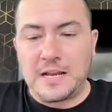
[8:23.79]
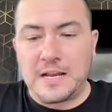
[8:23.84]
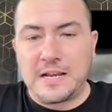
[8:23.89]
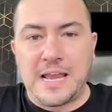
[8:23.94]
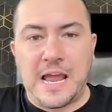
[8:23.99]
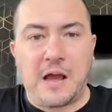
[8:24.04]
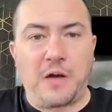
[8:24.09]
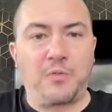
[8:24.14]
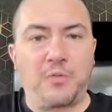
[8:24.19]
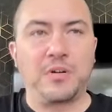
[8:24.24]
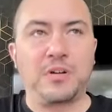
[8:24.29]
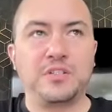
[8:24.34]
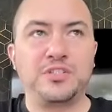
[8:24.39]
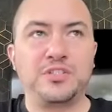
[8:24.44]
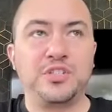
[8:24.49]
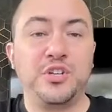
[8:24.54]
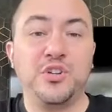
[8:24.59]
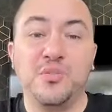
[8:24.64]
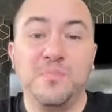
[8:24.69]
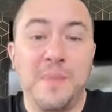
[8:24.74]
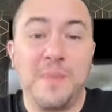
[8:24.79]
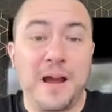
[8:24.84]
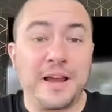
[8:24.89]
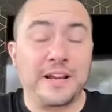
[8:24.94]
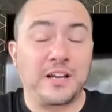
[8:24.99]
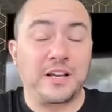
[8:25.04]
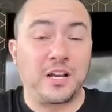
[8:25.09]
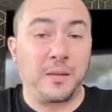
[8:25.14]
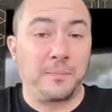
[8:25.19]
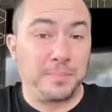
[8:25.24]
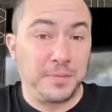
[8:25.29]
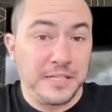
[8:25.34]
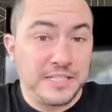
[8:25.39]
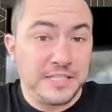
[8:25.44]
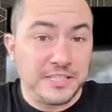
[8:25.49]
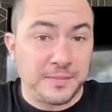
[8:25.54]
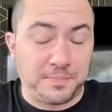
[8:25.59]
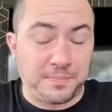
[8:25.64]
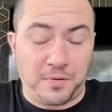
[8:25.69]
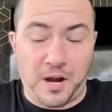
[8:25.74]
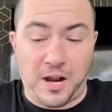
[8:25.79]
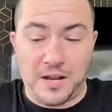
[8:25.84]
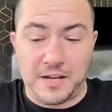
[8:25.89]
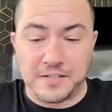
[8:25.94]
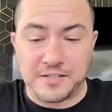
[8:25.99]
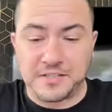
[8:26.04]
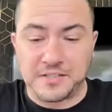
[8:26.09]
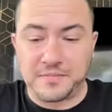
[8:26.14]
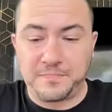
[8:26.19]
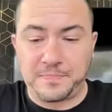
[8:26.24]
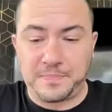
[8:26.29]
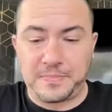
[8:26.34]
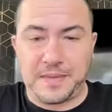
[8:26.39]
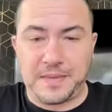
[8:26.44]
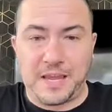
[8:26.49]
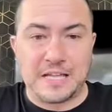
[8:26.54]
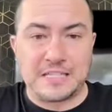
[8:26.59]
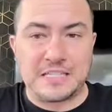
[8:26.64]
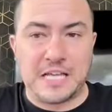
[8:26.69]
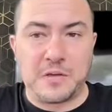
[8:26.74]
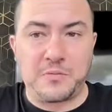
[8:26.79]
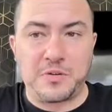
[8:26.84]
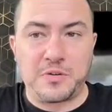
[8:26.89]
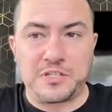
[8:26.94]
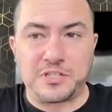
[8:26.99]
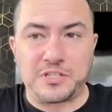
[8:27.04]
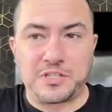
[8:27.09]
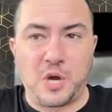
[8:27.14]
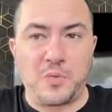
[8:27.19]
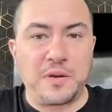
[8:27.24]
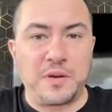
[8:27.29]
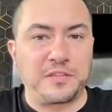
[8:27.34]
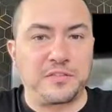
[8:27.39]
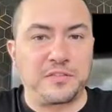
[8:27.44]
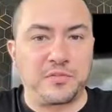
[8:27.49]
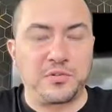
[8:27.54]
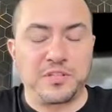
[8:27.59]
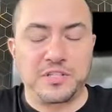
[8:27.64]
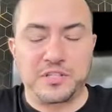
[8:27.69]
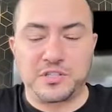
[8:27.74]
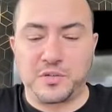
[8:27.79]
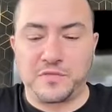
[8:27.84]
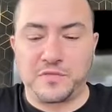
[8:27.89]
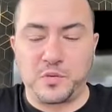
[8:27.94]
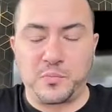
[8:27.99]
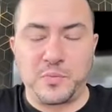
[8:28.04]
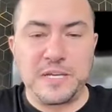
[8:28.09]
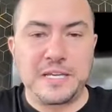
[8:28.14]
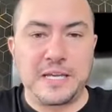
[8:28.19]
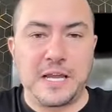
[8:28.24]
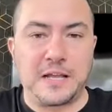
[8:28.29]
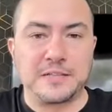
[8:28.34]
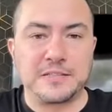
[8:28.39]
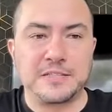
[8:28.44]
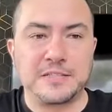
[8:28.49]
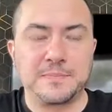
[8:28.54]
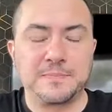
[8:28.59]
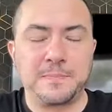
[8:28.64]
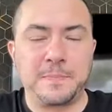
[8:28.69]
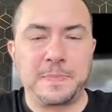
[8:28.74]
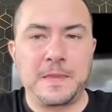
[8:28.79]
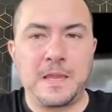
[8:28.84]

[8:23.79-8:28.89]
Now, to my complete surprise, as I was going through this over the weekend,